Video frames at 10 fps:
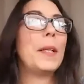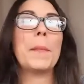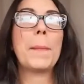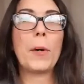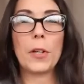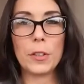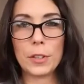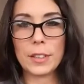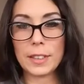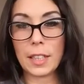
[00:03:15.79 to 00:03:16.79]
Me and my
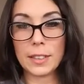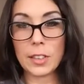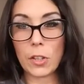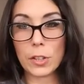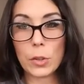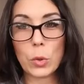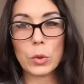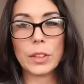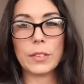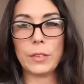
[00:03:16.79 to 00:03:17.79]
partner discuss
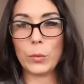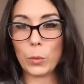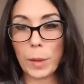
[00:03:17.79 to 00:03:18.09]
articles on